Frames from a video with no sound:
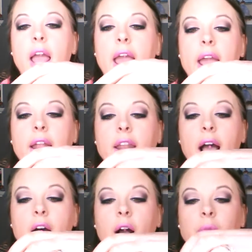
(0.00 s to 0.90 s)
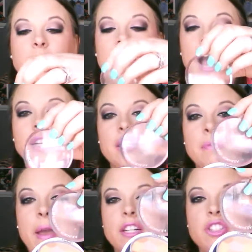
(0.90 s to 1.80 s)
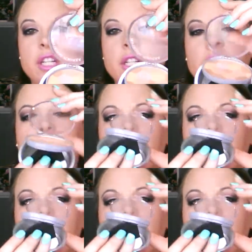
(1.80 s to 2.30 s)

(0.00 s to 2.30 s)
And not to mention,